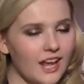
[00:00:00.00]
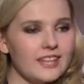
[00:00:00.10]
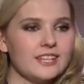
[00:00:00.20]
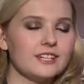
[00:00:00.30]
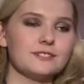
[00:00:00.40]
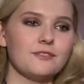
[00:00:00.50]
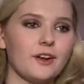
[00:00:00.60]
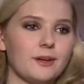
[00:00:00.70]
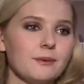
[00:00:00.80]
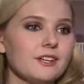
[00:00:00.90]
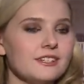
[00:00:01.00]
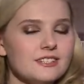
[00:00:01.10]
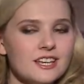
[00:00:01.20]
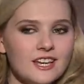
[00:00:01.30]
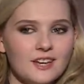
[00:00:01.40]
I think that it's funny
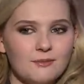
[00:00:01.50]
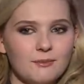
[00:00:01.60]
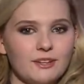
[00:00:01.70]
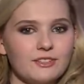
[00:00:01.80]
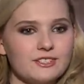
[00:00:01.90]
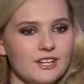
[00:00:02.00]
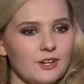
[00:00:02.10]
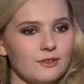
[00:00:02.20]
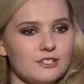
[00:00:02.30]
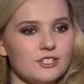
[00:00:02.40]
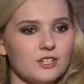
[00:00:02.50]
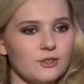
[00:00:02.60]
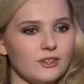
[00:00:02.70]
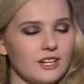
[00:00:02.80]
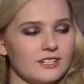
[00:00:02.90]
because my friends and I always
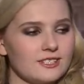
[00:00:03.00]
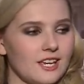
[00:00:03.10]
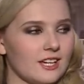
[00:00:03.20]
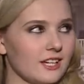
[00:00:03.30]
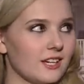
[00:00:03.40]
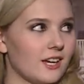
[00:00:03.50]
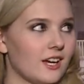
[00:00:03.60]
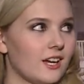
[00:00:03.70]
joke that it's like,